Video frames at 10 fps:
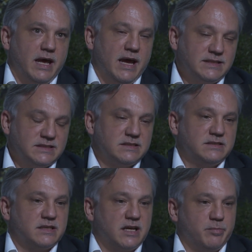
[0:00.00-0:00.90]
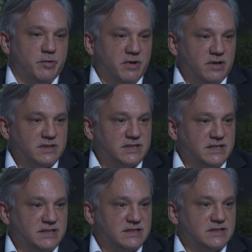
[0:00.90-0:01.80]
adds the
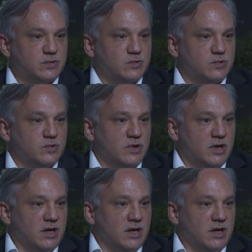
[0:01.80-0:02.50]
capabilities to